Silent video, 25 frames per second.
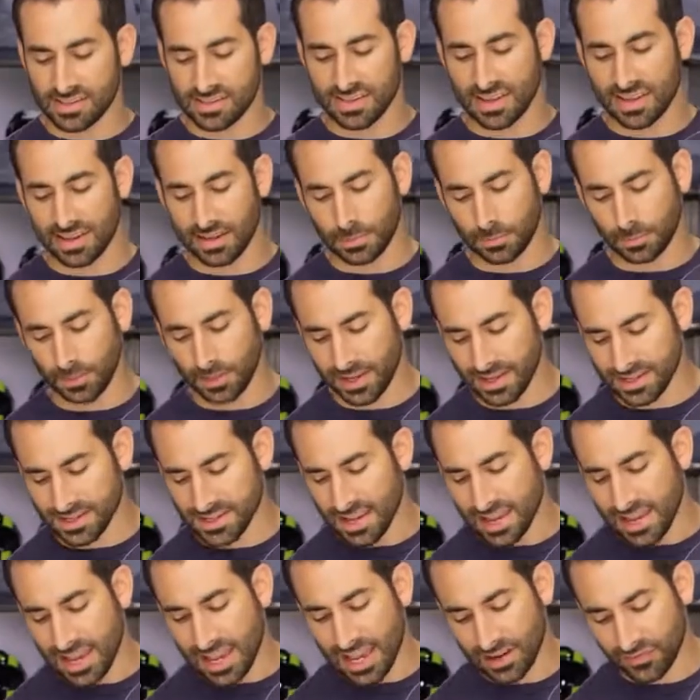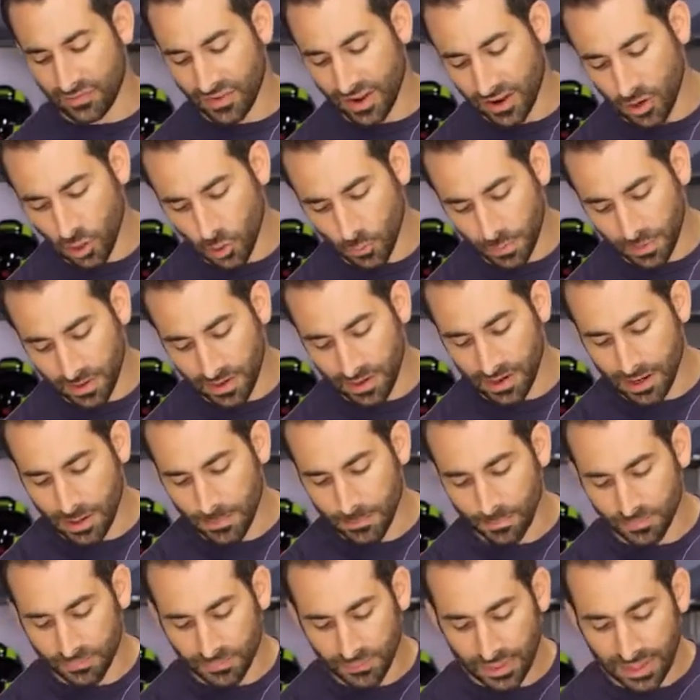staying in place. And if I open it
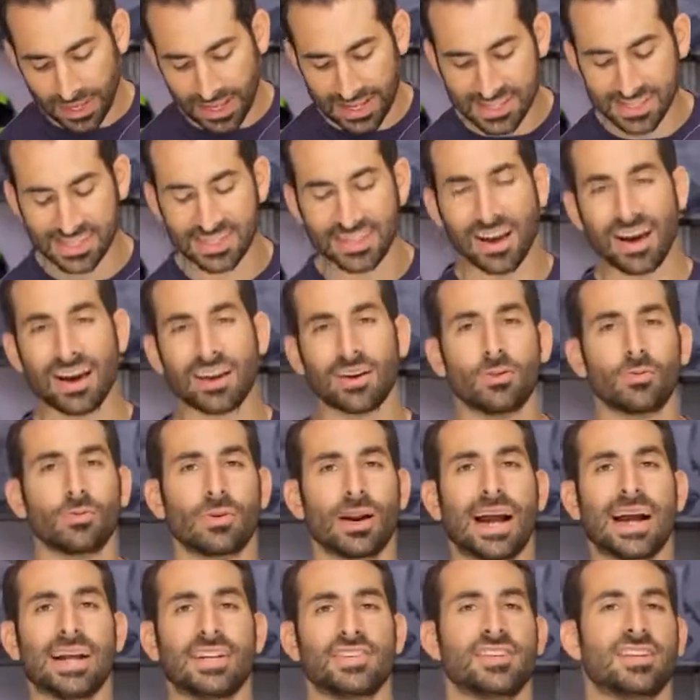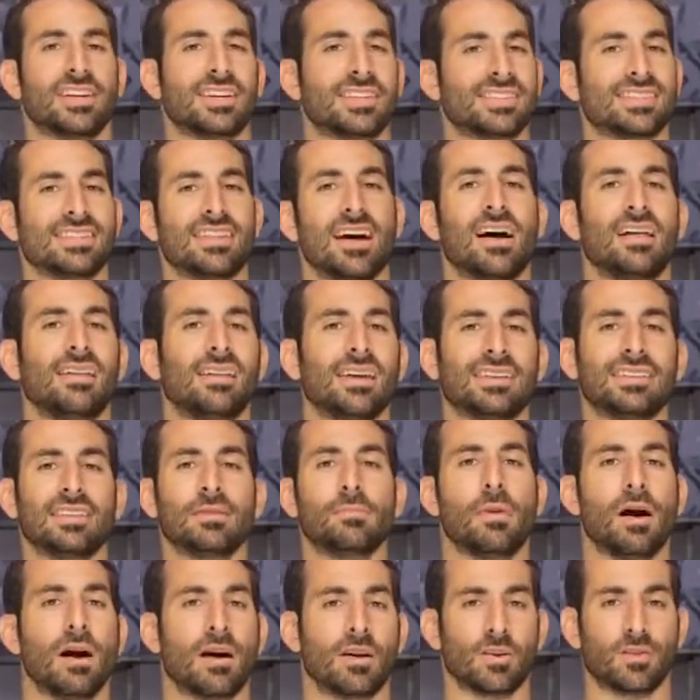up, it's not a ratchet. It's not like the
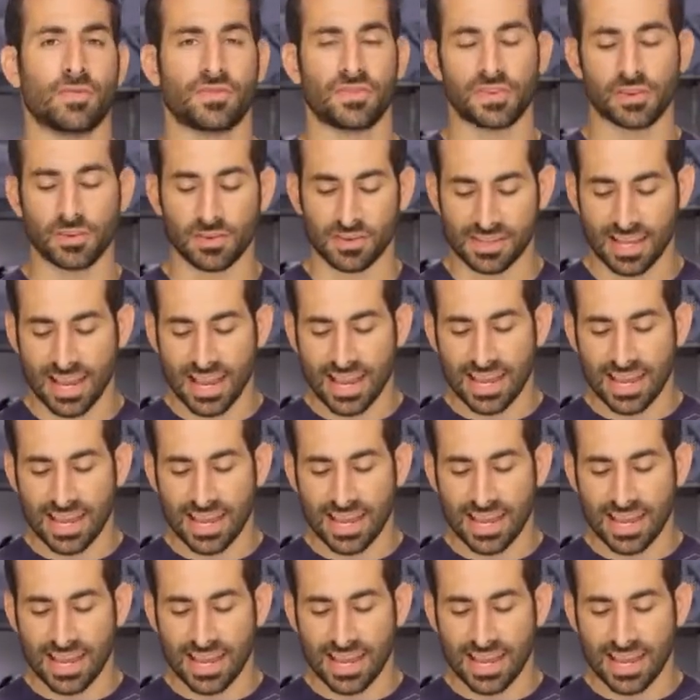monofuse.